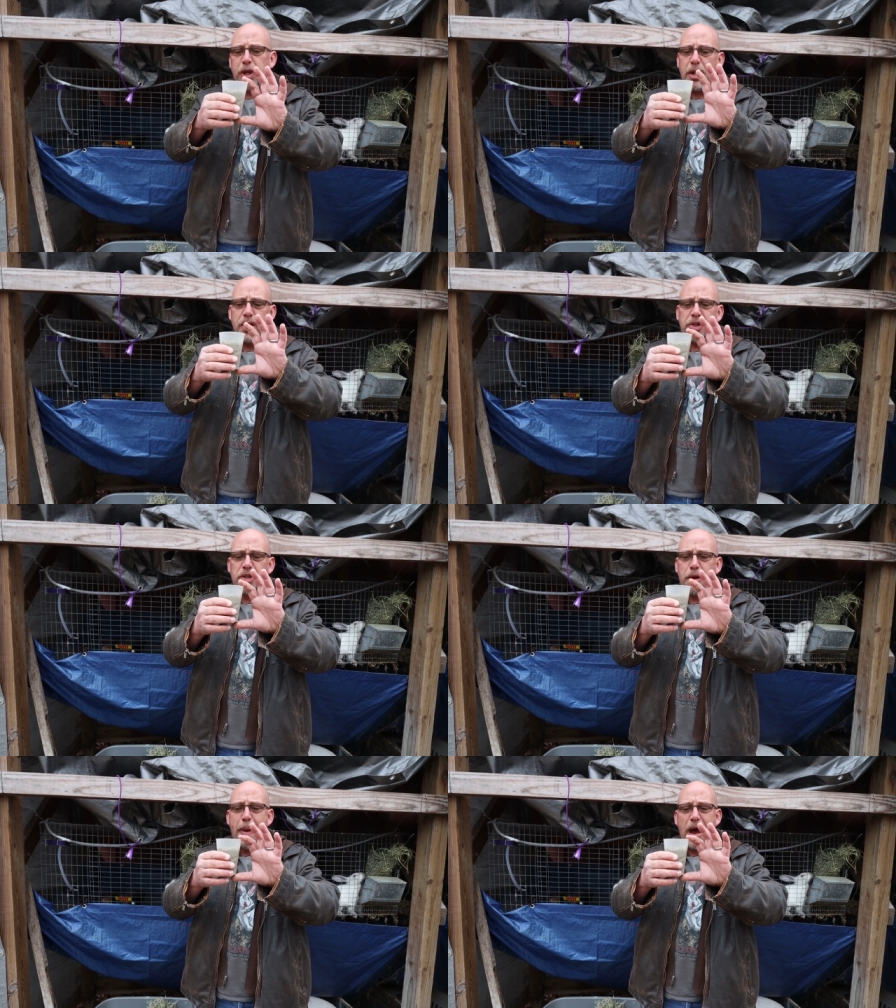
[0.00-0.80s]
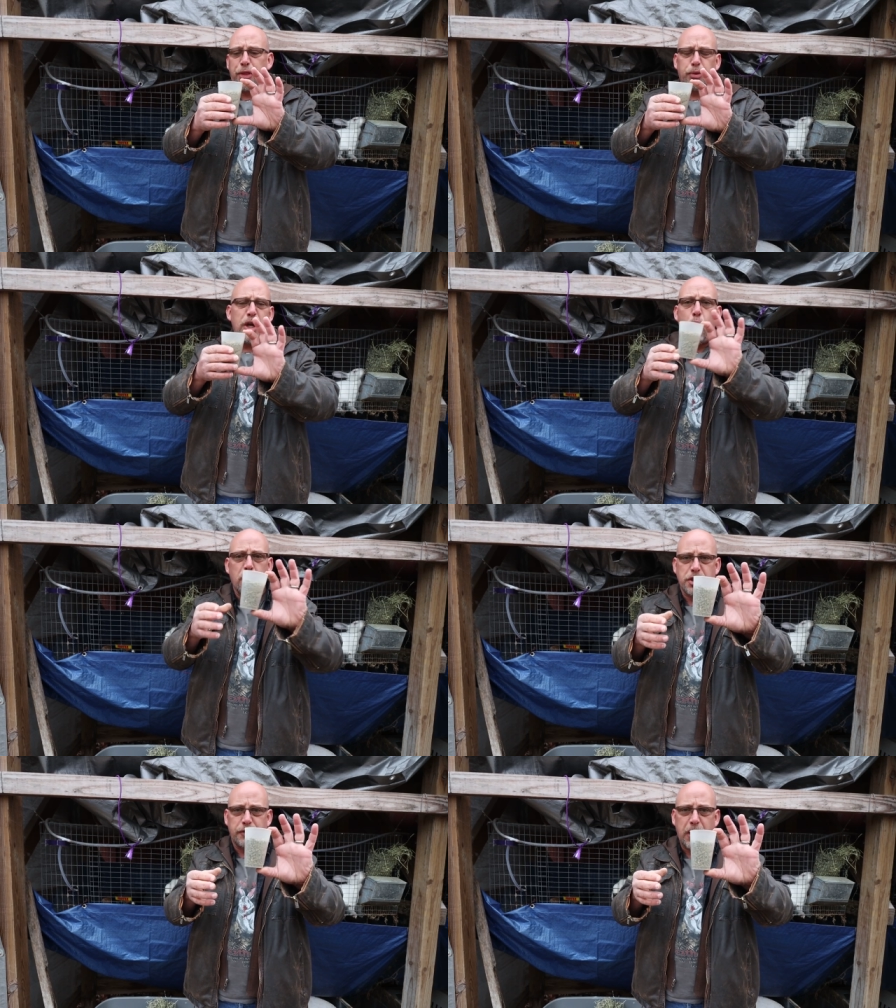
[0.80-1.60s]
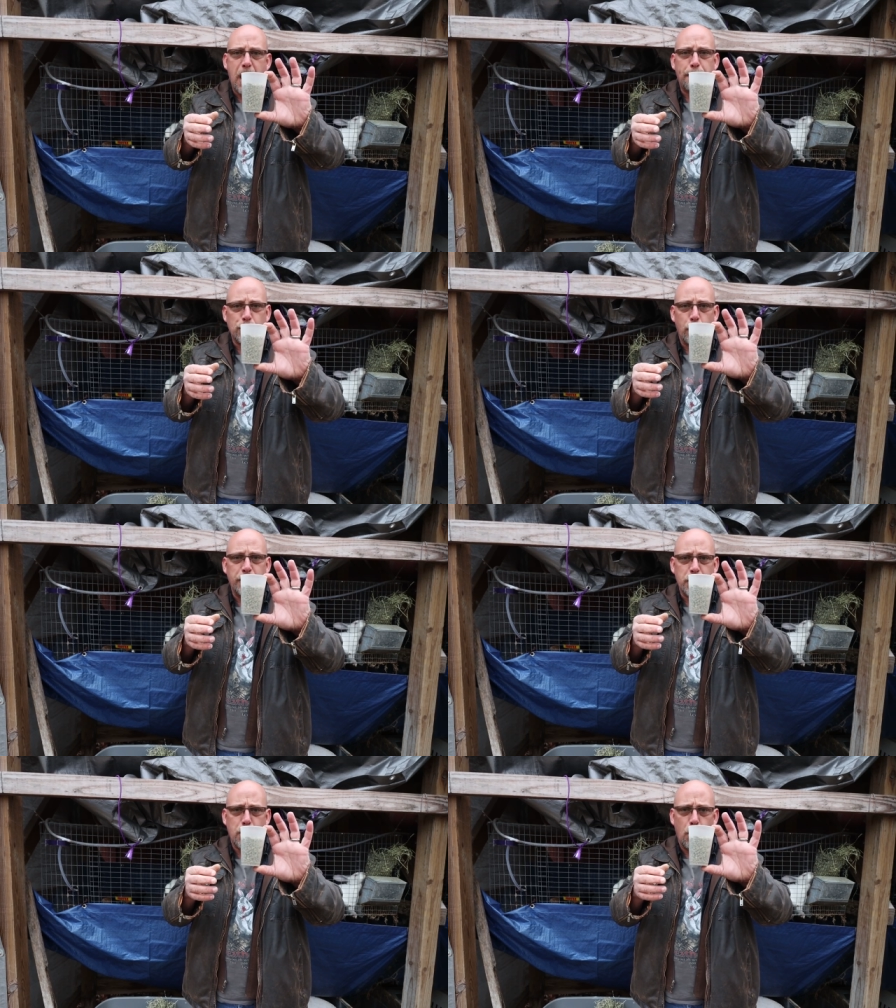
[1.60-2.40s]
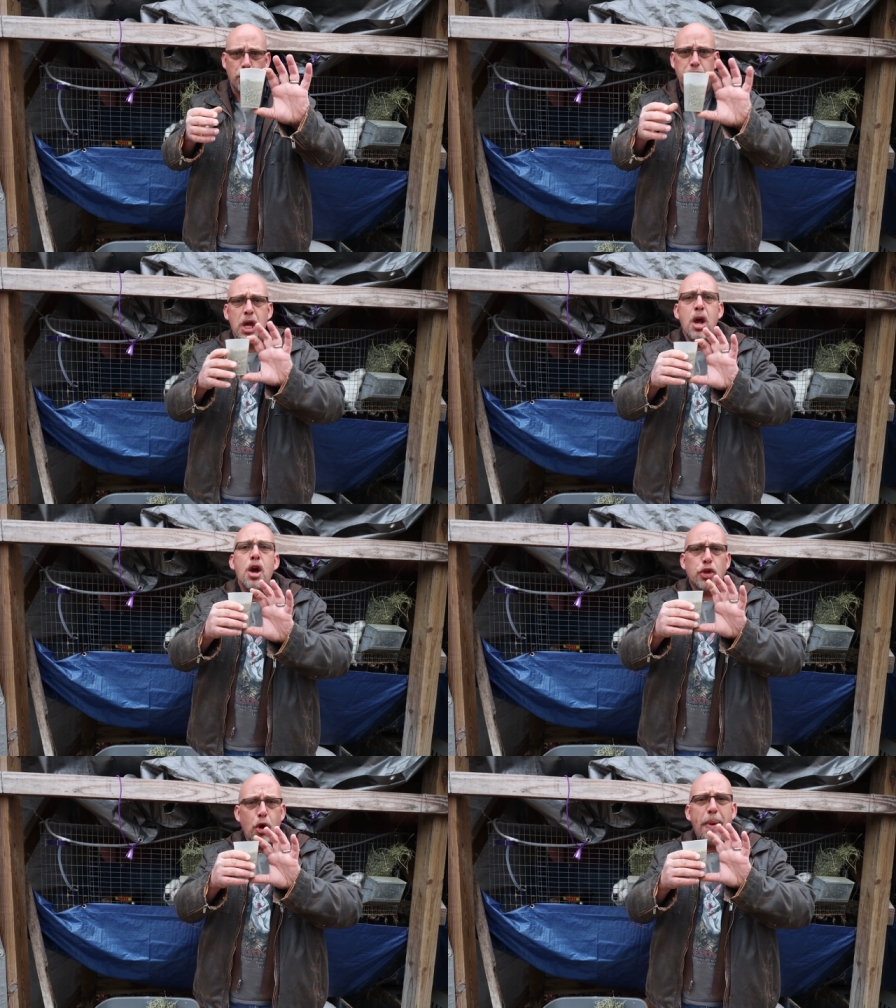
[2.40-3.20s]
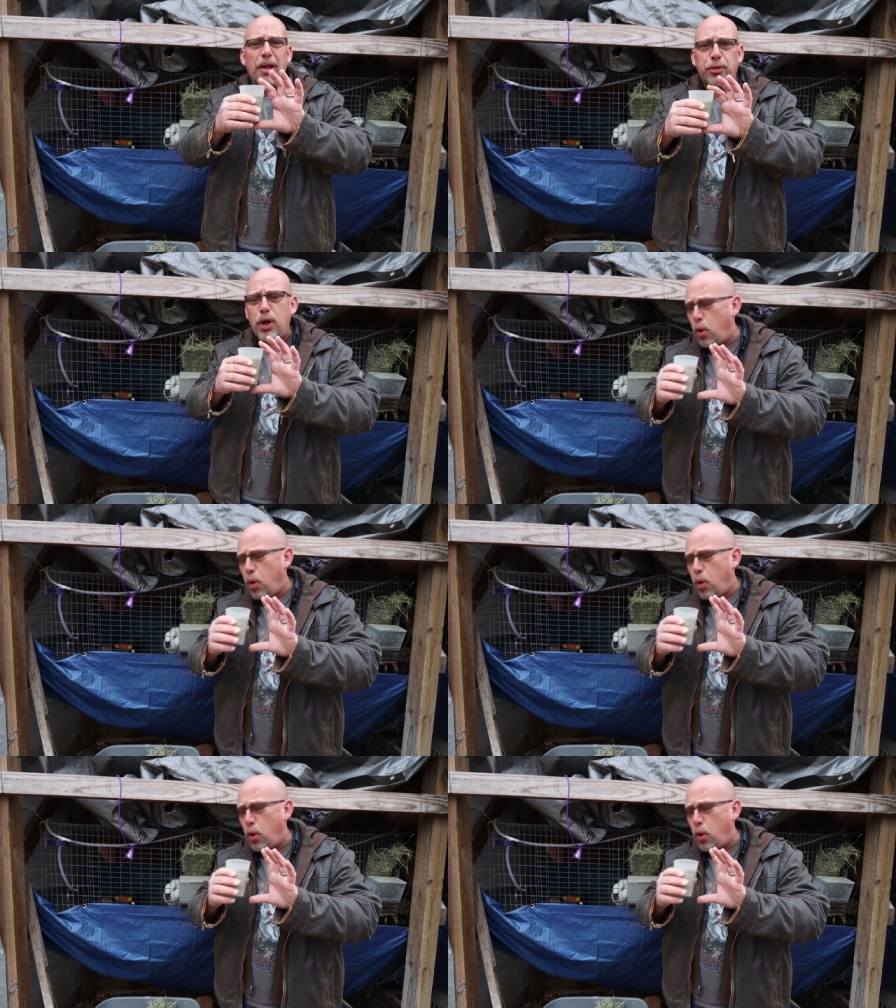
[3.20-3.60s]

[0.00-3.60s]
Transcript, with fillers: and this is about three quarters of a cup is what this holds. So about three